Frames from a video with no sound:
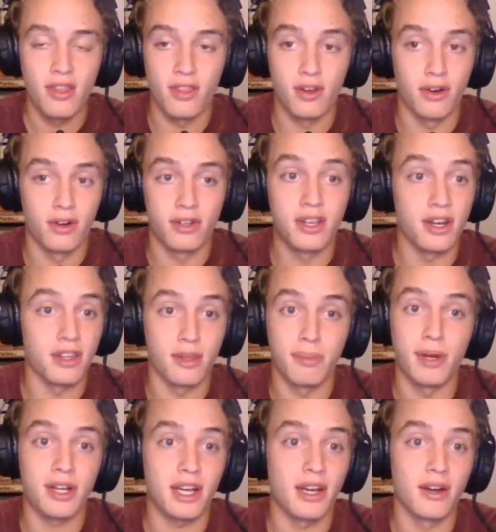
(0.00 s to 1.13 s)
They're getting the
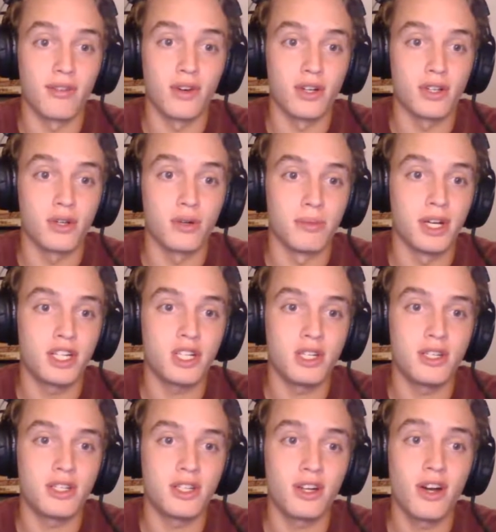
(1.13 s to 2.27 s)
puck out of our zone much
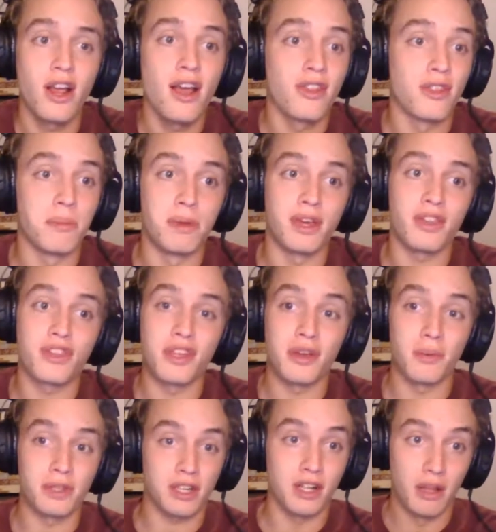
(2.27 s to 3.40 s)
easier. The big thing
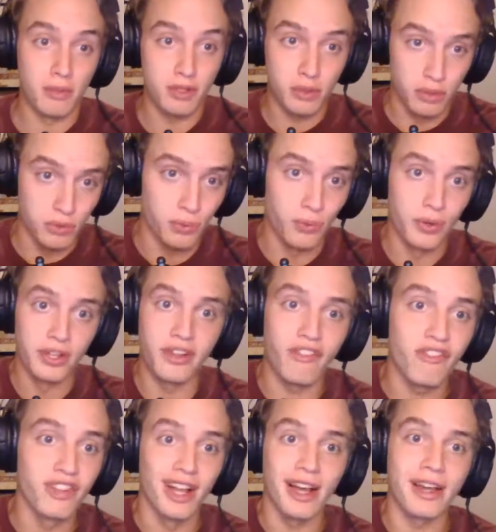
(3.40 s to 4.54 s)
was Columbus was really
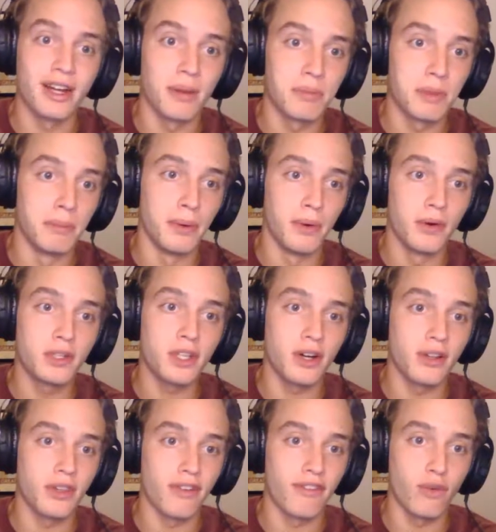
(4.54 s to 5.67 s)
flying up the boards
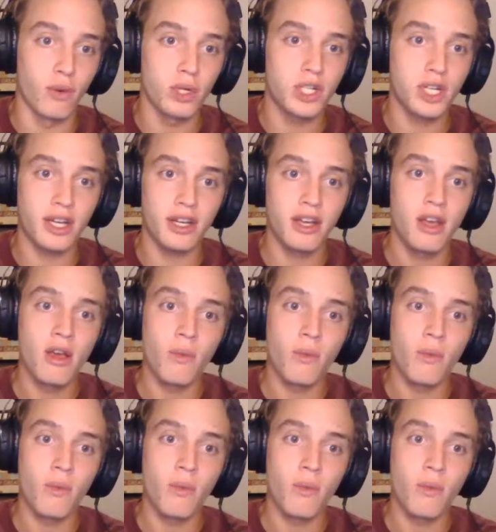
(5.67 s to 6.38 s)
on their forecheck.